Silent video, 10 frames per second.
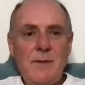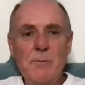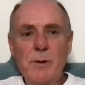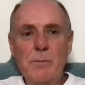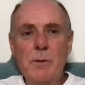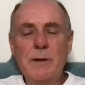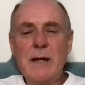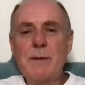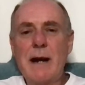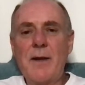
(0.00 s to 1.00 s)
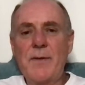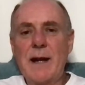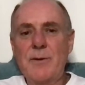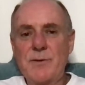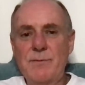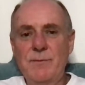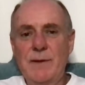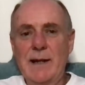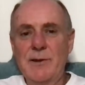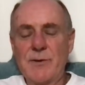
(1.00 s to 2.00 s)
probably about 1,000
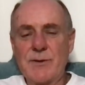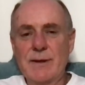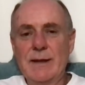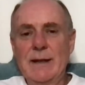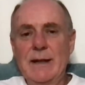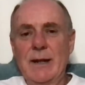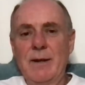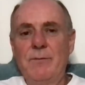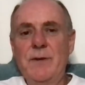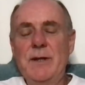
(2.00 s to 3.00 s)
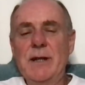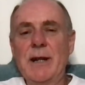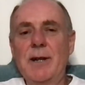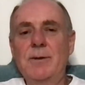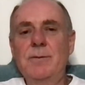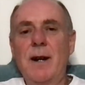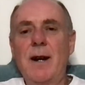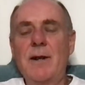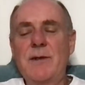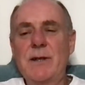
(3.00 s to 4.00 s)
files of video,
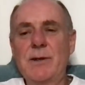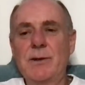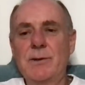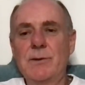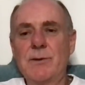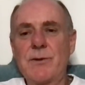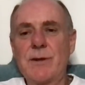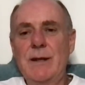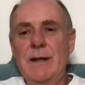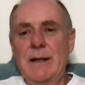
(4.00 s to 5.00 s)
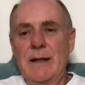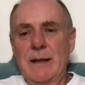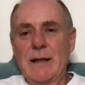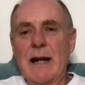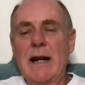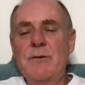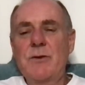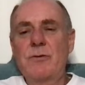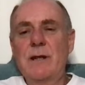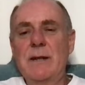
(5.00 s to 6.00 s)
articles, live
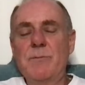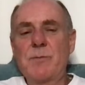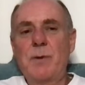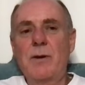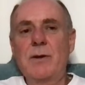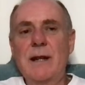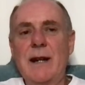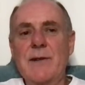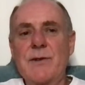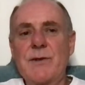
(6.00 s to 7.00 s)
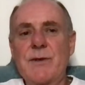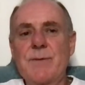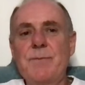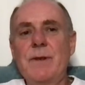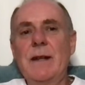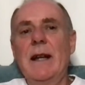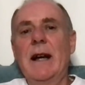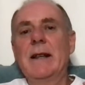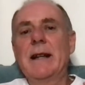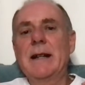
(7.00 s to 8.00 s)
streams, podcasts,
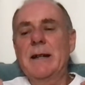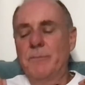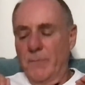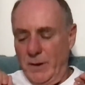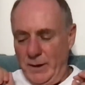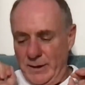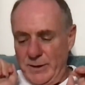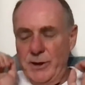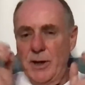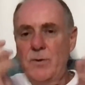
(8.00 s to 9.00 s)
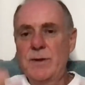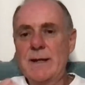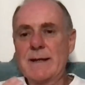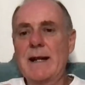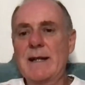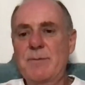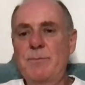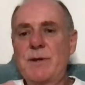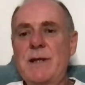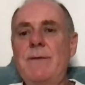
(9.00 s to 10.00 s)
and then it uses that
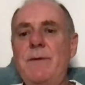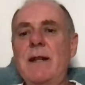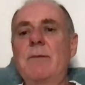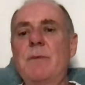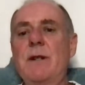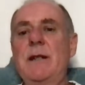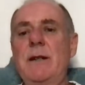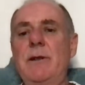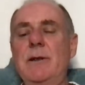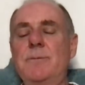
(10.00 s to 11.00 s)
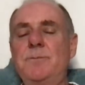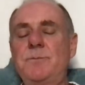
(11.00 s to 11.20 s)
specific material